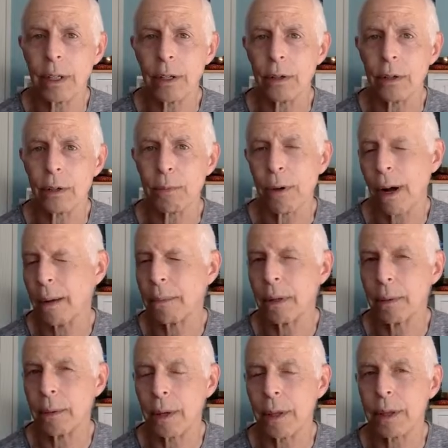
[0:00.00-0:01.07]
the issues
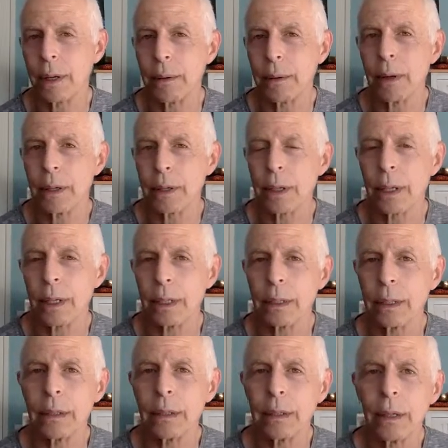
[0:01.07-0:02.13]
probably with a
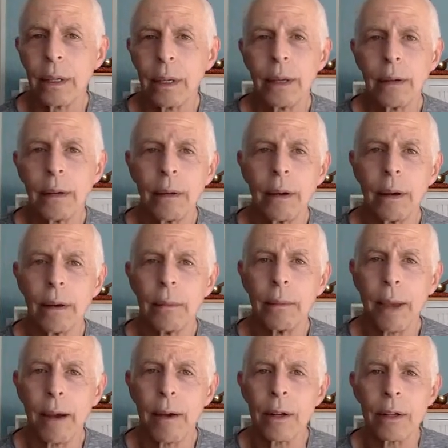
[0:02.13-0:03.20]
skilled
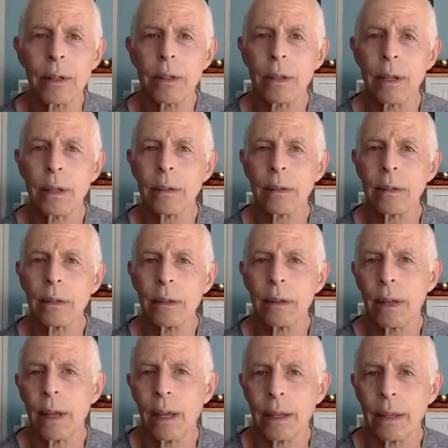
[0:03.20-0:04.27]
marriage
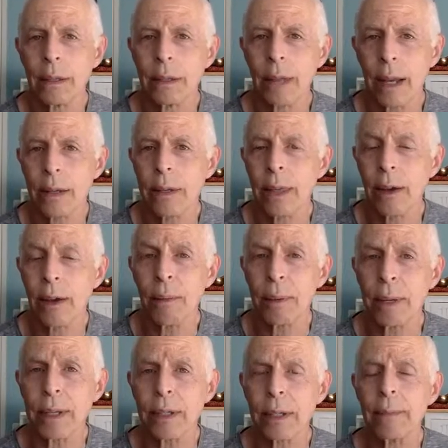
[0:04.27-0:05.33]
and sex
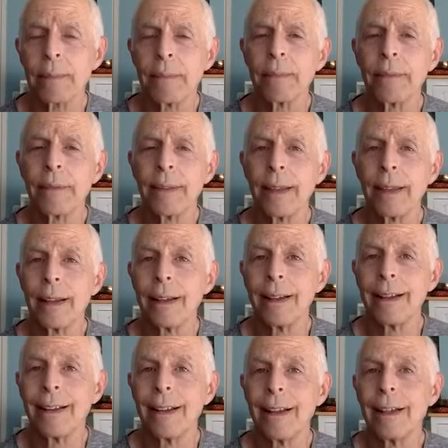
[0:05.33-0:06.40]
therapist.
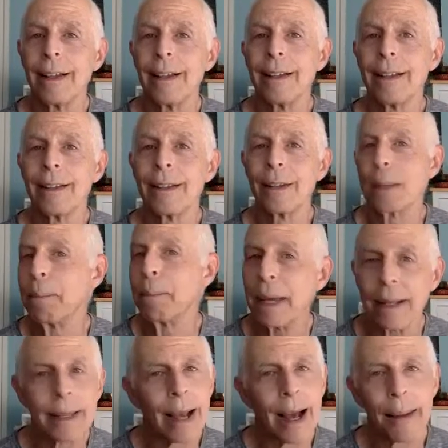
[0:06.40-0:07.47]
So it's a
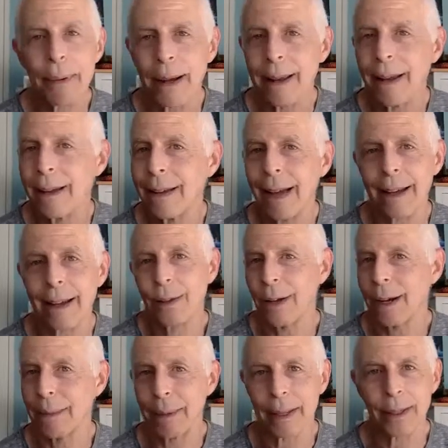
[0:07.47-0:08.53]
big topic. I could
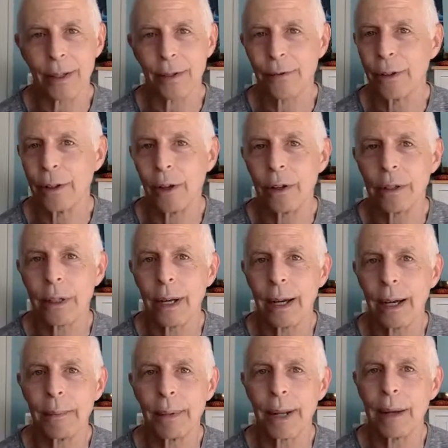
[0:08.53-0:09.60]
talk about this for a long
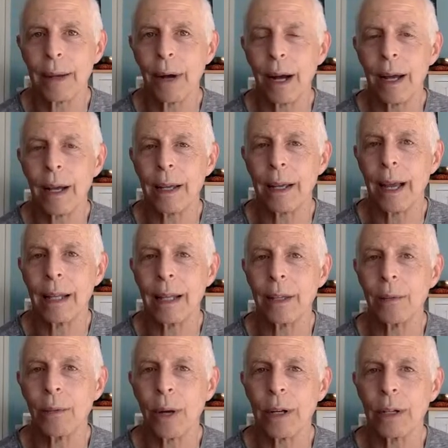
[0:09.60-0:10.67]
time, but I
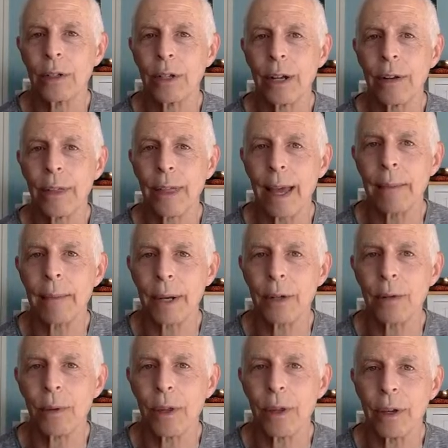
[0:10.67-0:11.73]
did want to share that
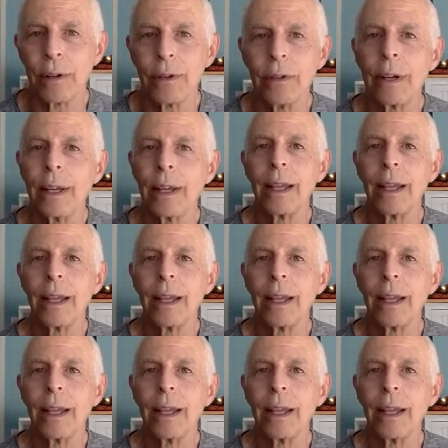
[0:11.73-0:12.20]
much with you.